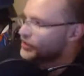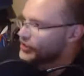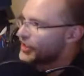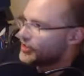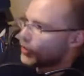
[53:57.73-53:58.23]

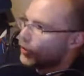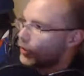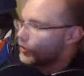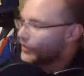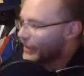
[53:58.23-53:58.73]
as a
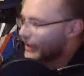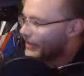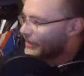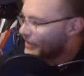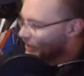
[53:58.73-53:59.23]
whole
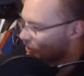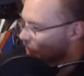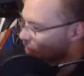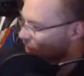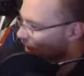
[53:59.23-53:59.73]
is it
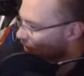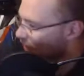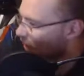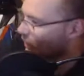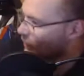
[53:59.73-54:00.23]
starts off,
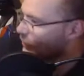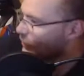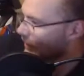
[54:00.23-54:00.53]
Luke